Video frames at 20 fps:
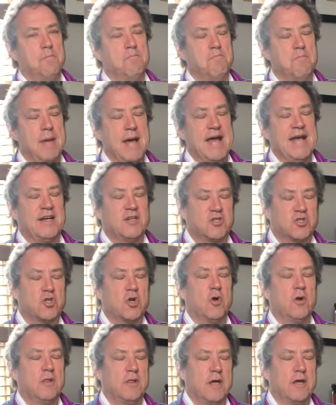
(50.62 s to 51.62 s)
Make
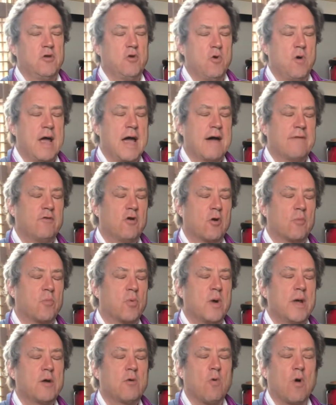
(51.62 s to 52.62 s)
certain that you have your
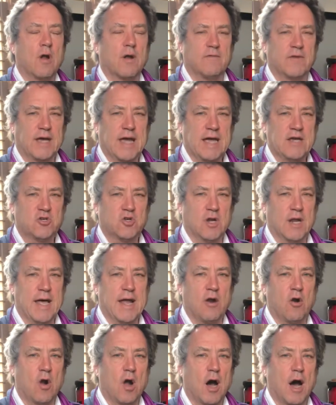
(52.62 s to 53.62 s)
pre-qualification
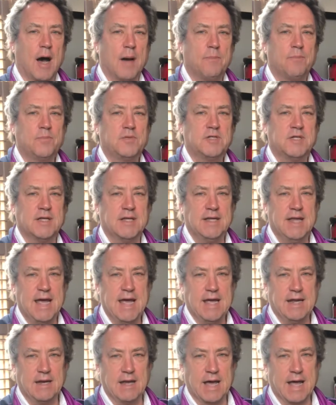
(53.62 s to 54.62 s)
letter up to date,